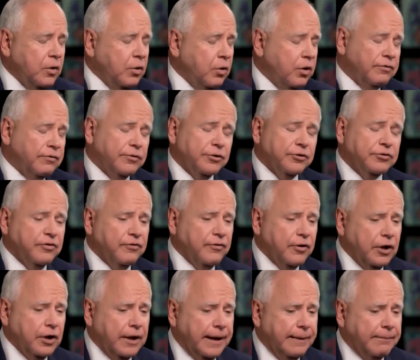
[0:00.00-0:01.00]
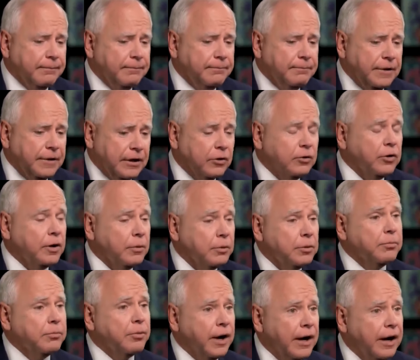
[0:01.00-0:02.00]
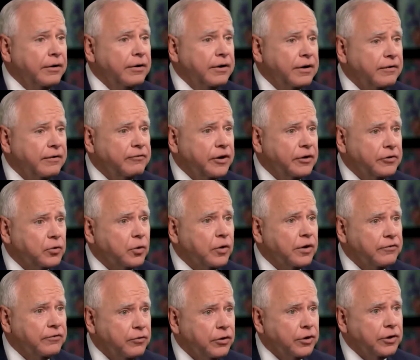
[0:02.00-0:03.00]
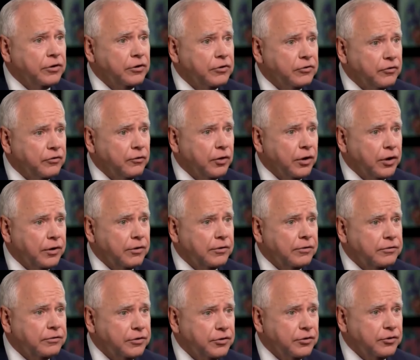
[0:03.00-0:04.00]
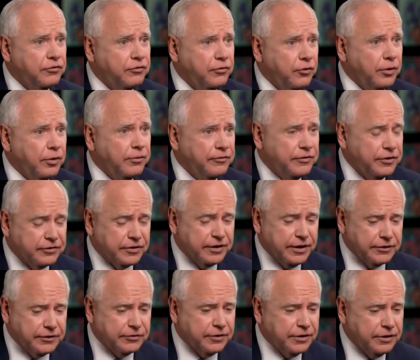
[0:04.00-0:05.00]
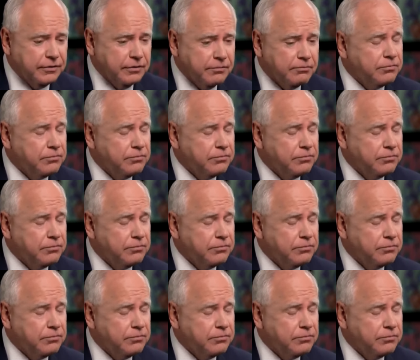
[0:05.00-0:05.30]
Well, first of all, I'm incredibly proud. I've done 24 years of wearing the uniform of this country